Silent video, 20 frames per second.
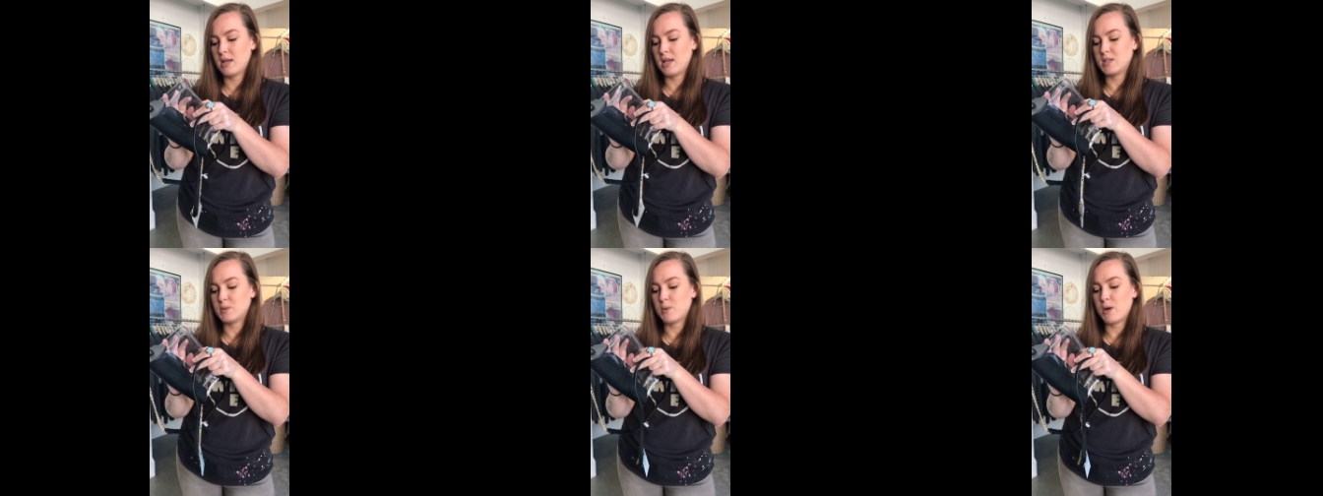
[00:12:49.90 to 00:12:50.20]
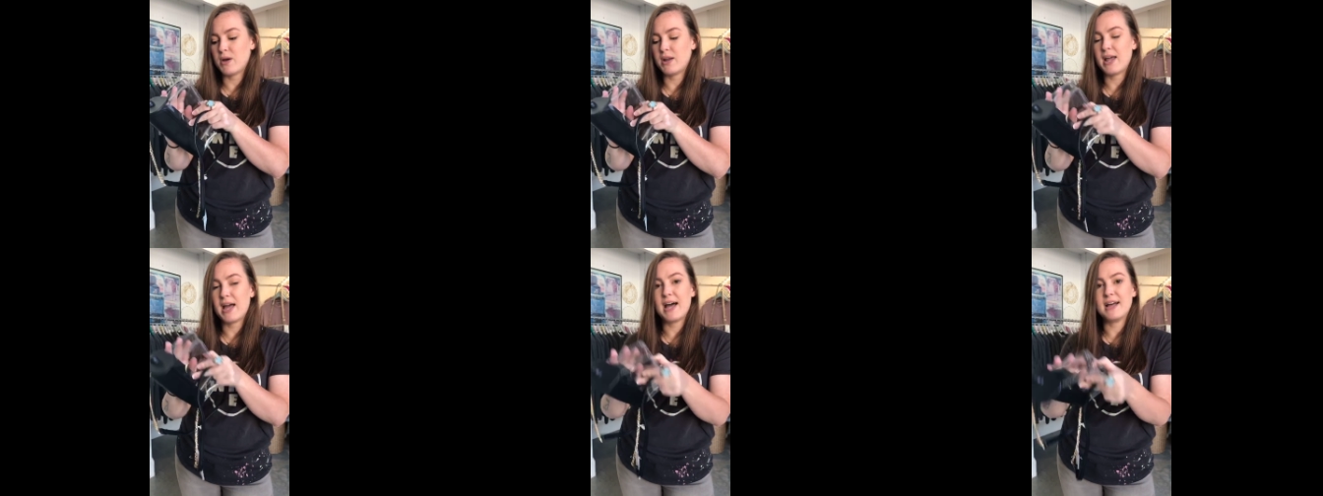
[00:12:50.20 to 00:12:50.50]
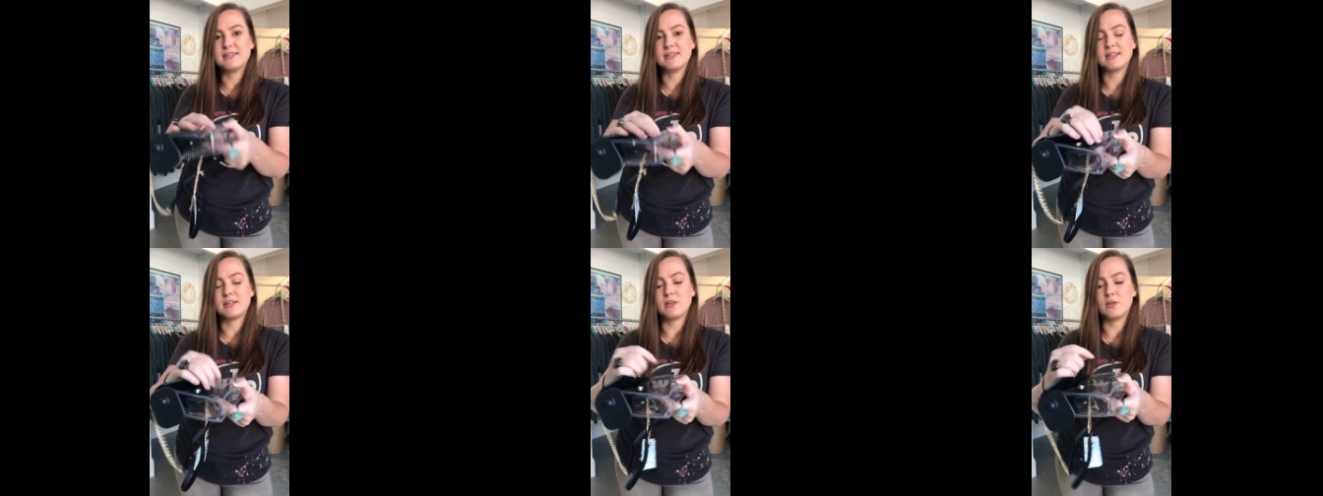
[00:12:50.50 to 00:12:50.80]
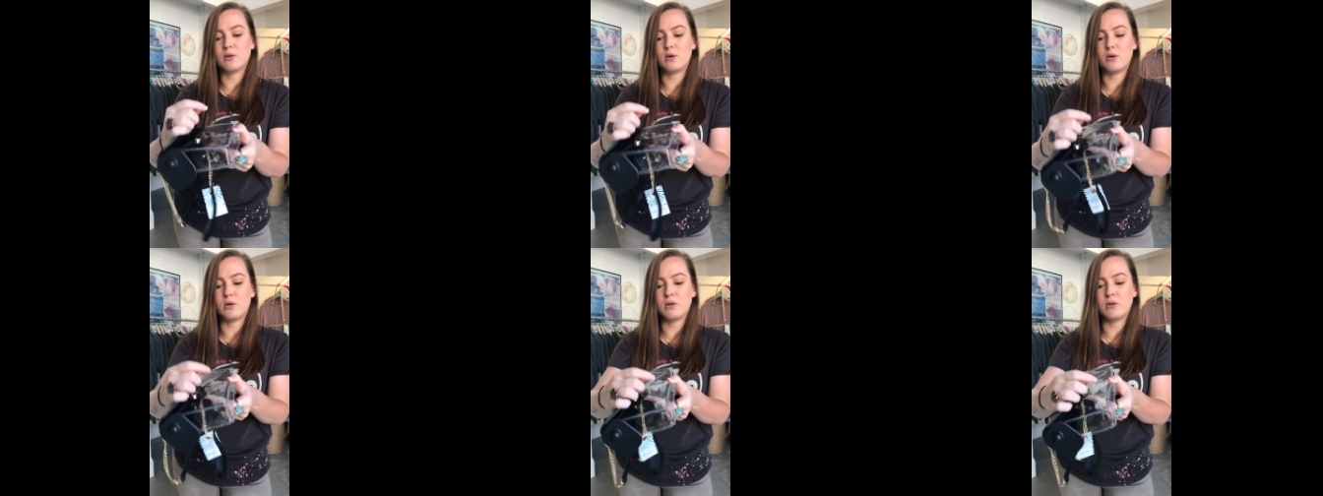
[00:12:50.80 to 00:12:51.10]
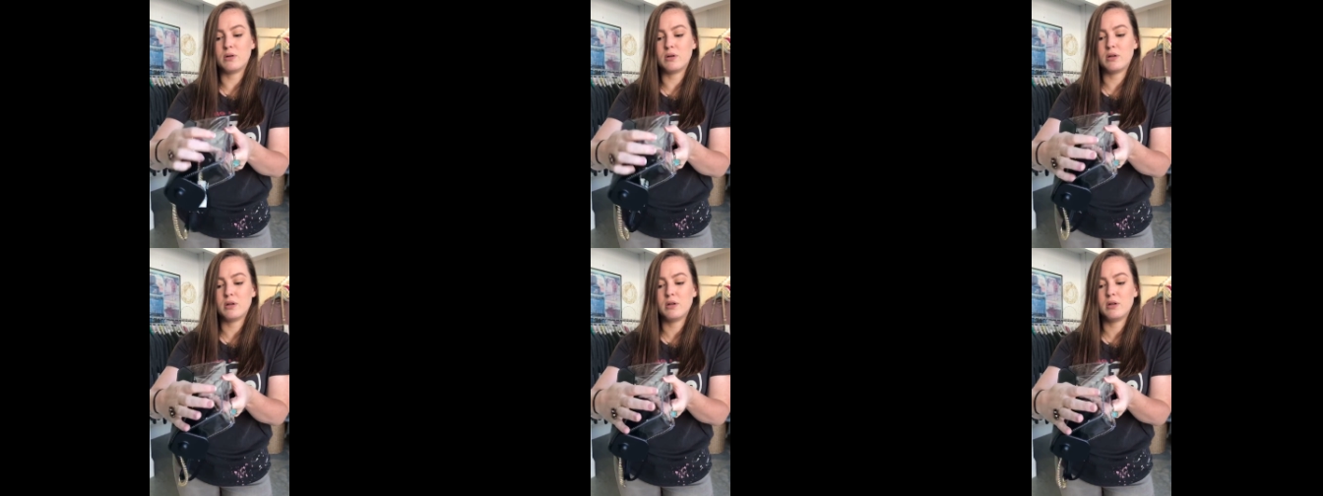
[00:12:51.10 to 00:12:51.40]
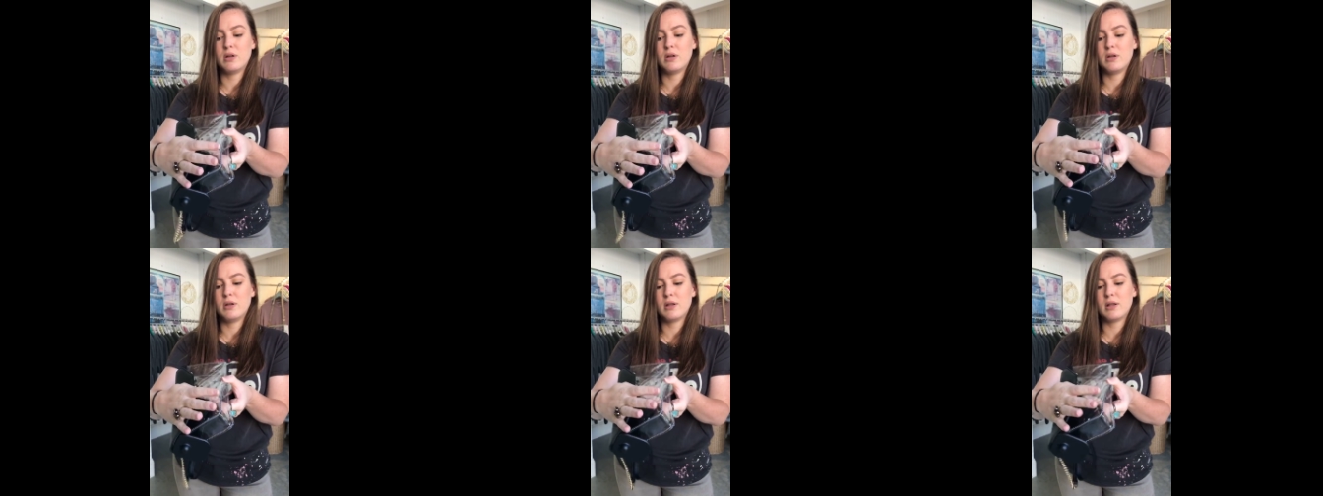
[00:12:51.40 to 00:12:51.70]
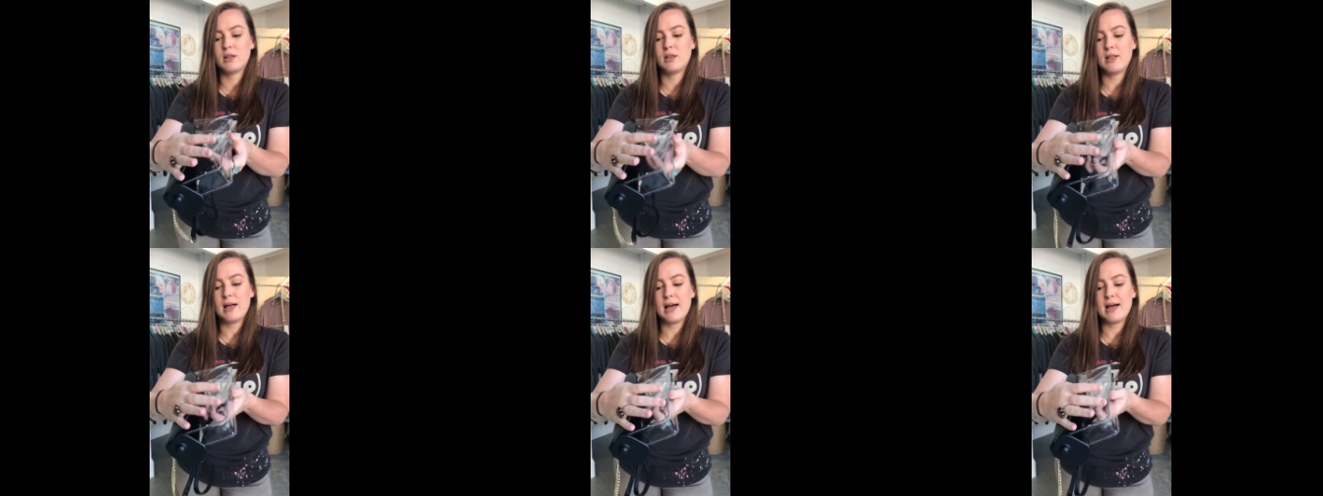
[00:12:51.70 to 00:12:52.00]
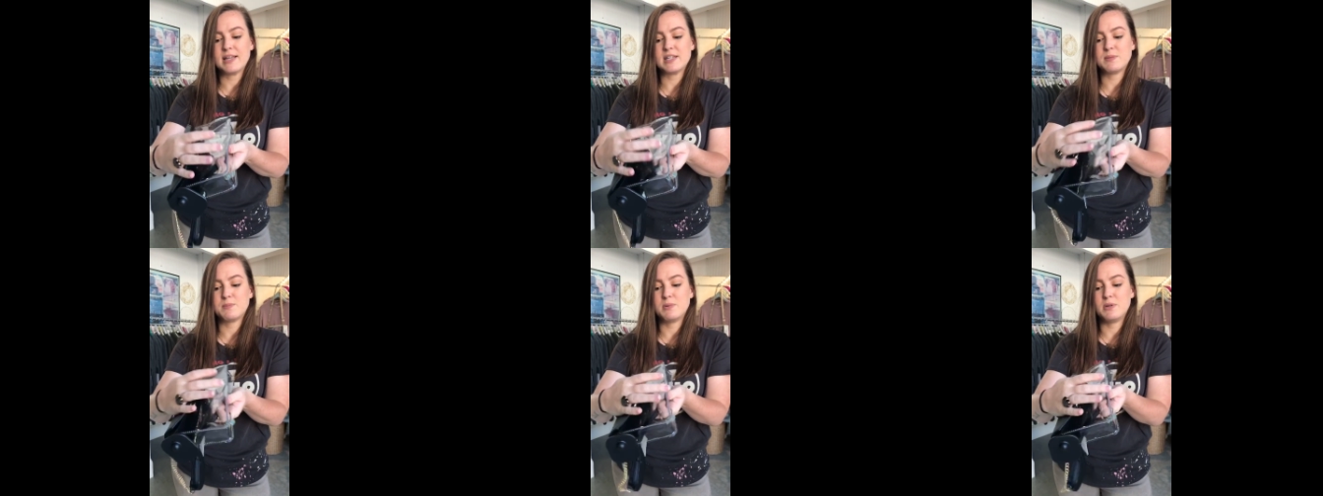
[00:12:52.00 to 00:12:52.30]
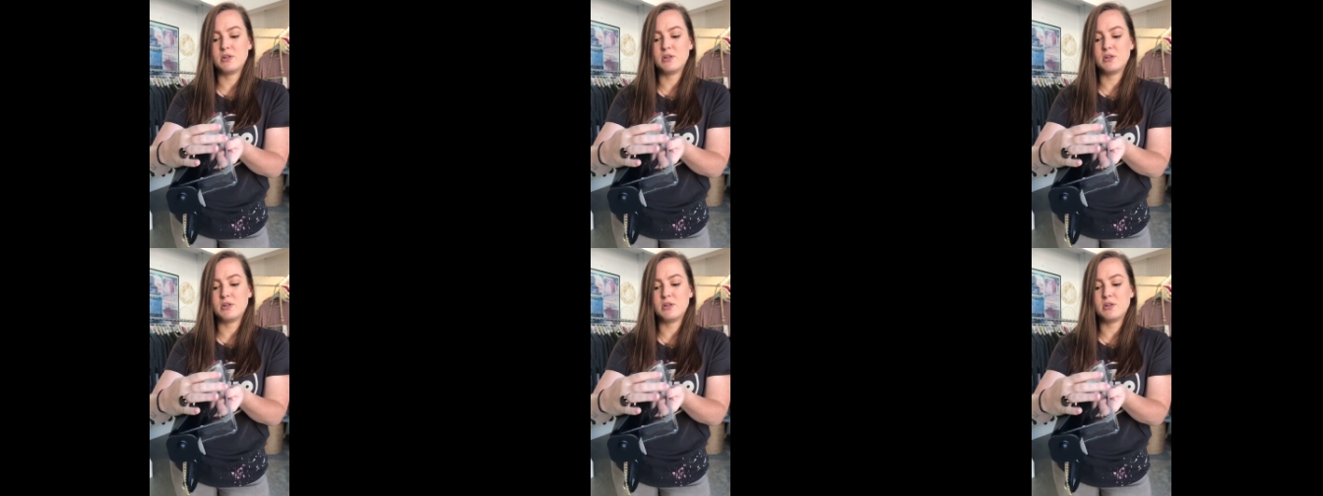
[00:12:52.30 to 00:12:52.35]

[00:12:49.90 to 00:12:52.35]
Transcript: as well. And it has like a little clasp.